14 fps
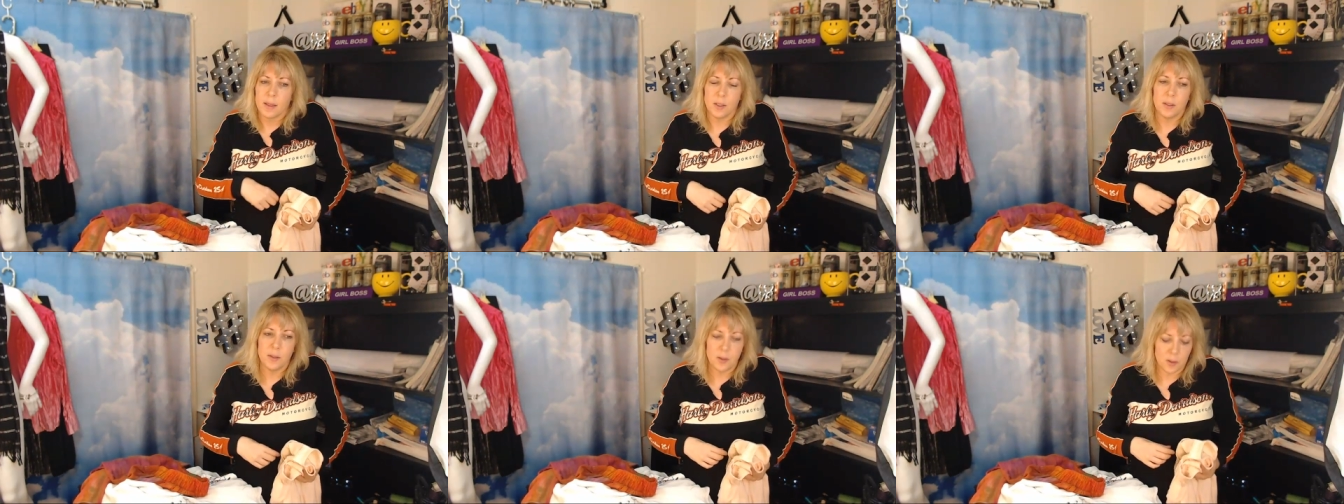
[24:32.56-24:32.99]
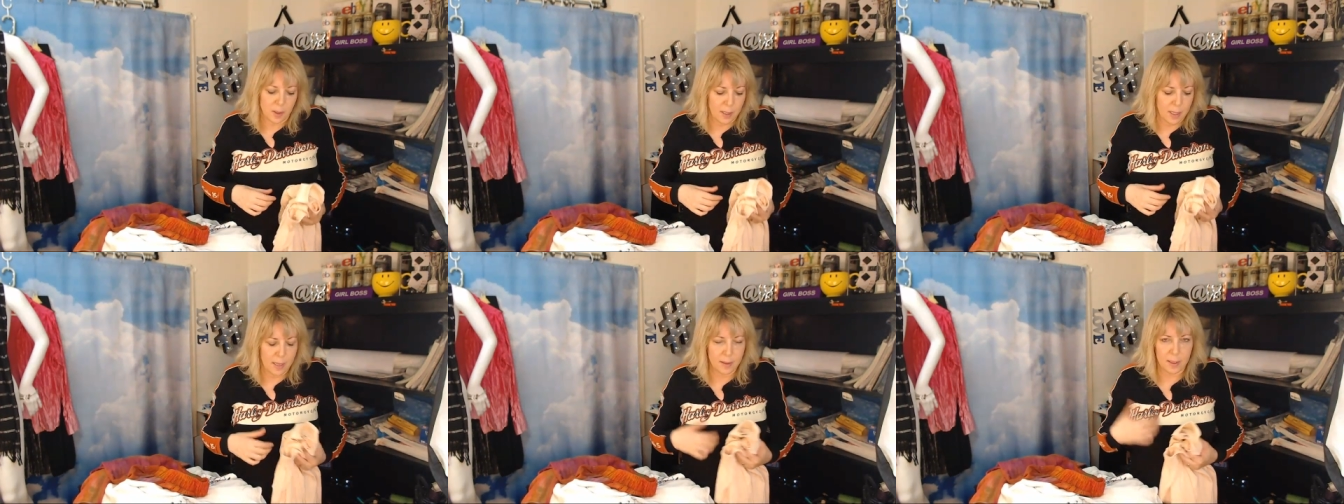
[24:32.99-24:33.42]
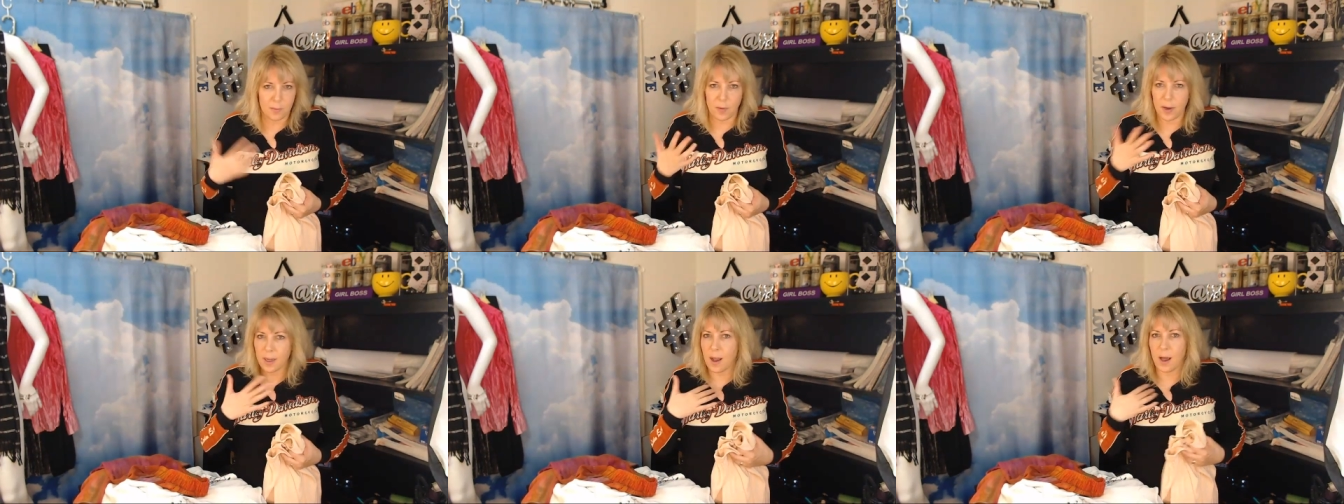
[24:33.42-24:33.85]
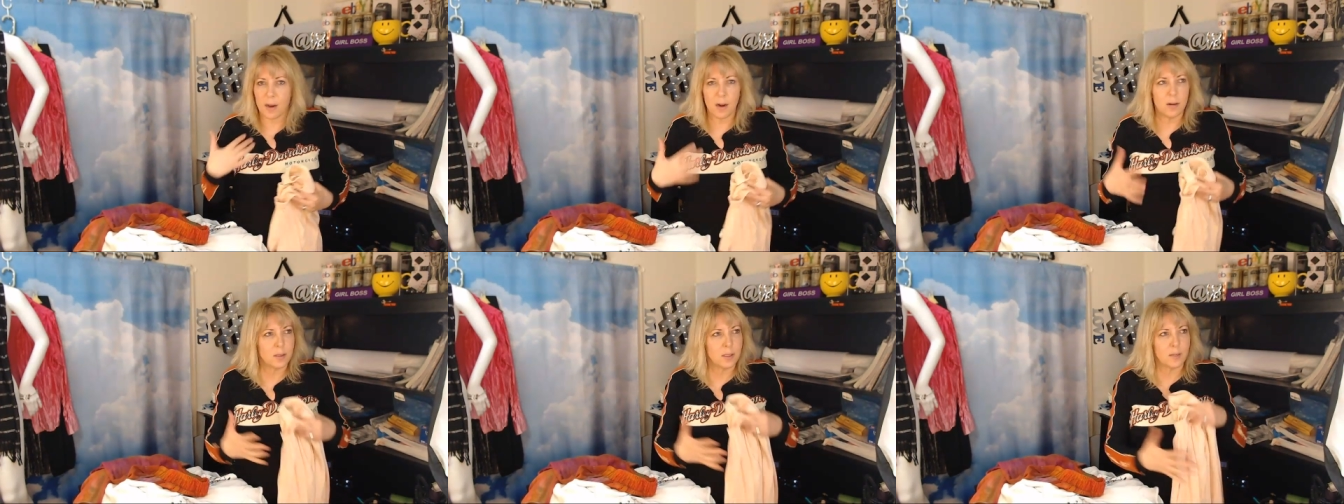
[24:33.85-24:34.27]
usually different
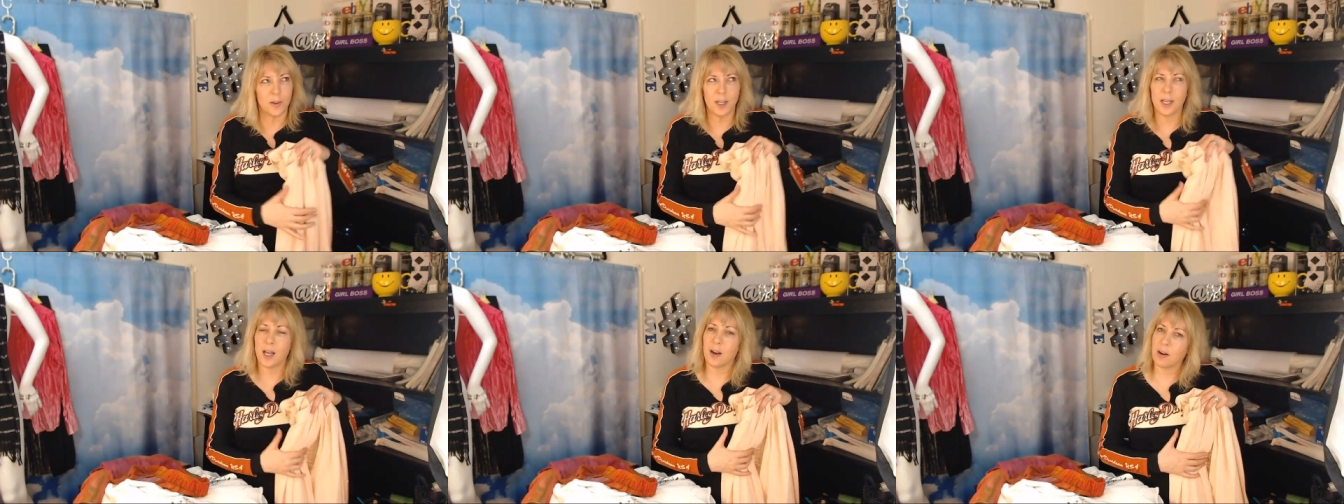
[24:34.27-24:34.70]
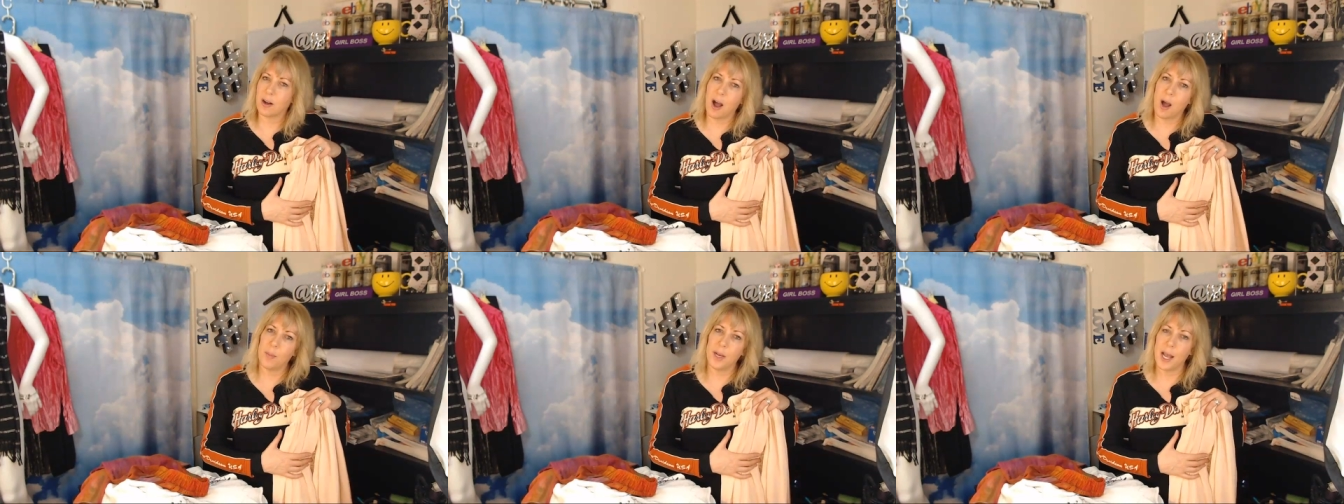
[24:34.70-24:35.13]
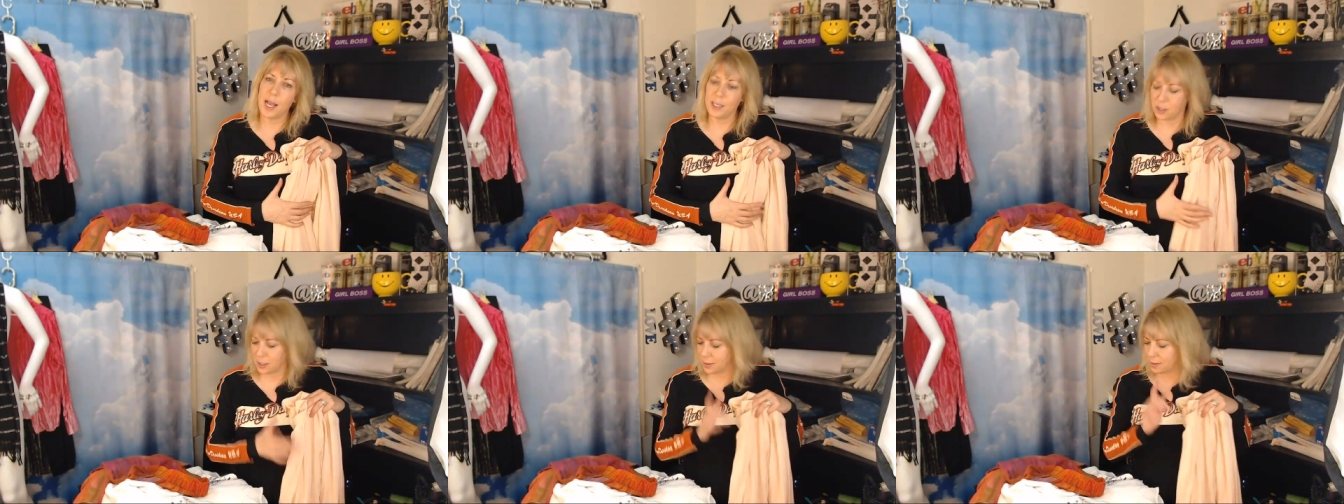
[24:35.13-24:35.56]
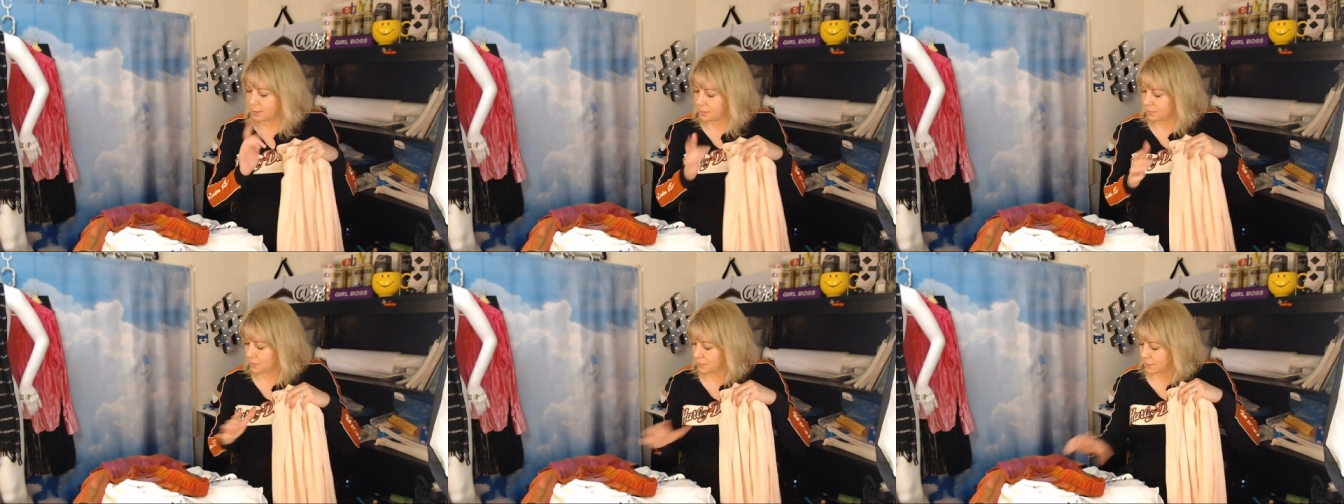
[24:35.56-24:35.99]
colors, different color
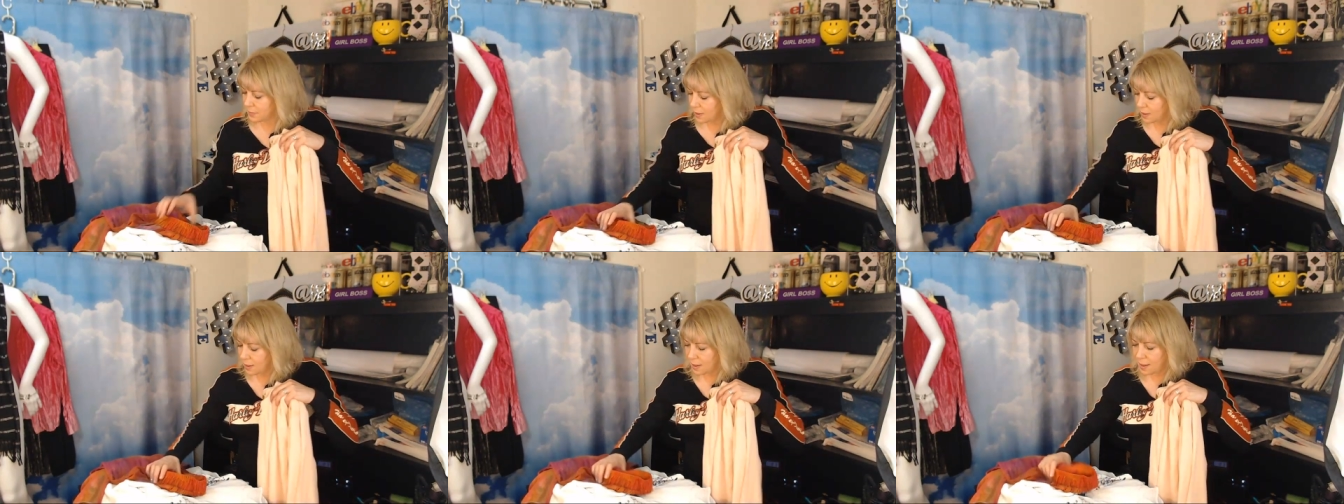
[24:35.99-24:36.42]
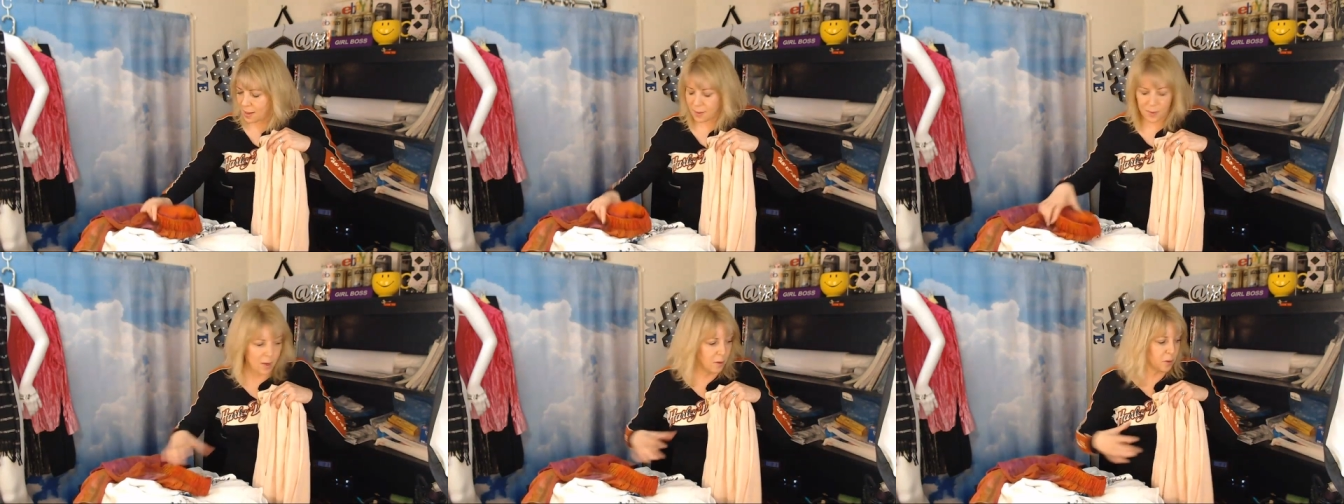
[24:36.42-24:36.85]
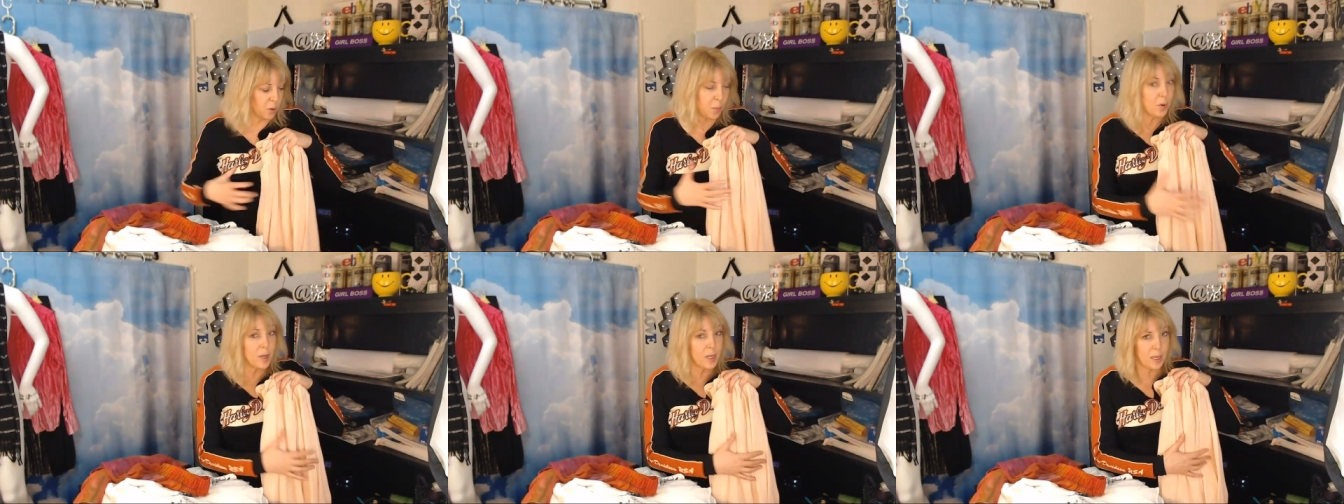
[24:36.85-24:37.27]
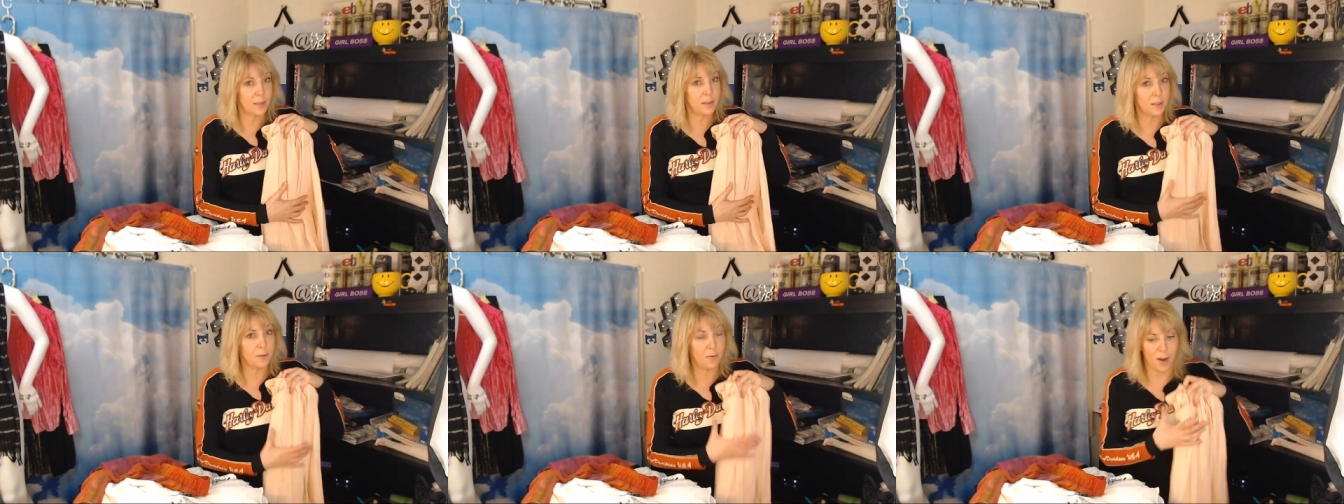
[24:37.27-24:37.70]
combinations, and those are pretty
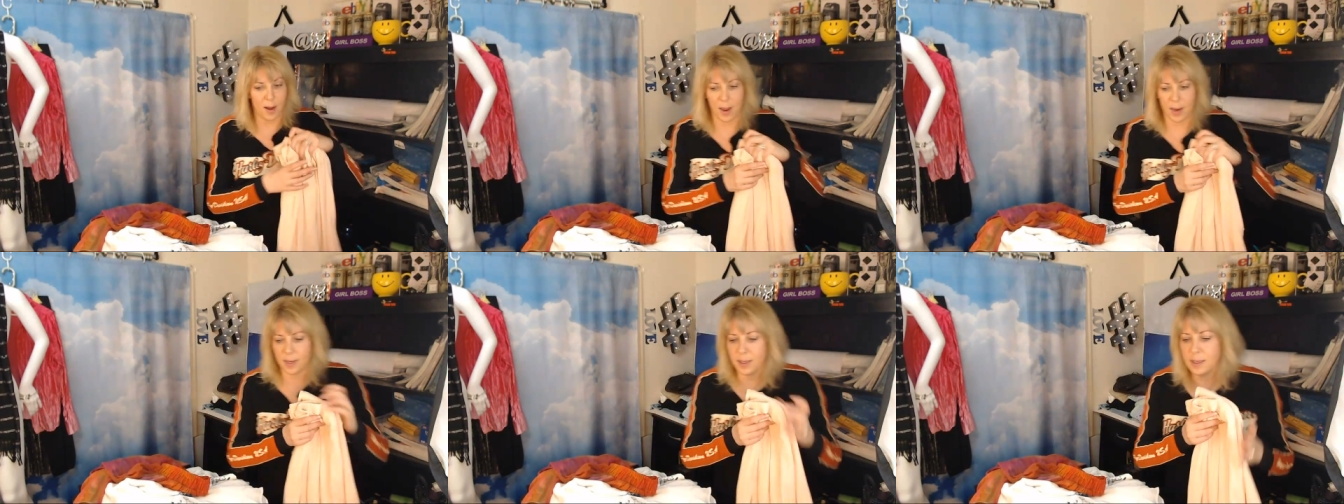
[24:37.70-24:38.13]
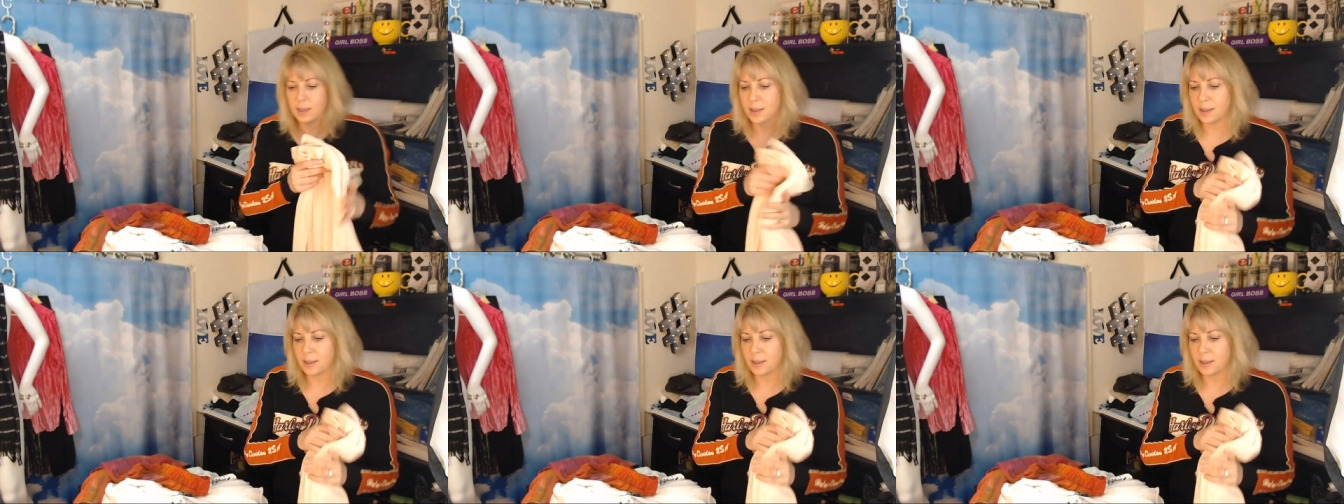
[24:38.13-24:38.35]
easy to find.